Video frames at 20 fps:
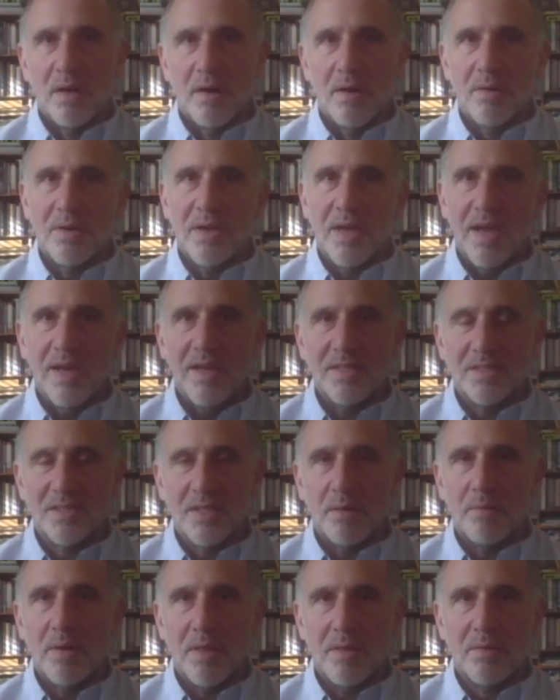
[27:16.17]
Okay,
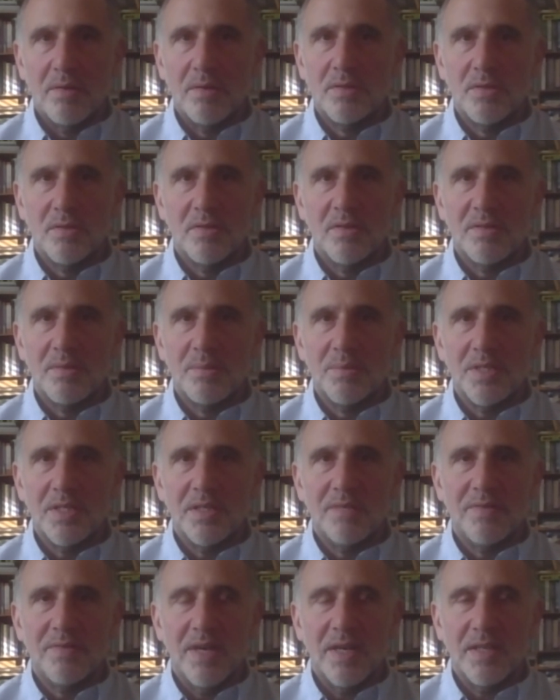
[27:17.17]
so we threw 200
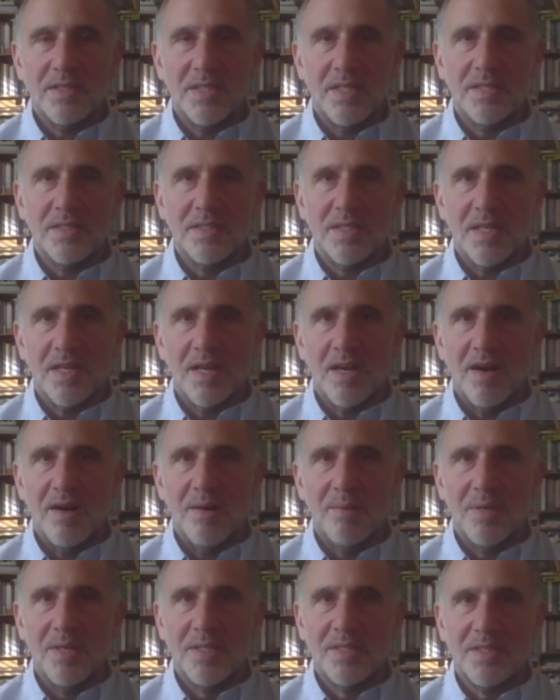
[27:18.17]
million vaccines in the
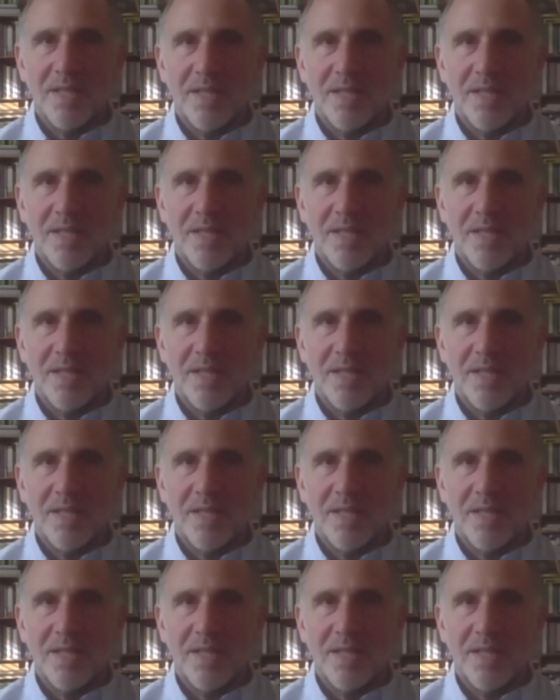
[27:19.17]
garbage.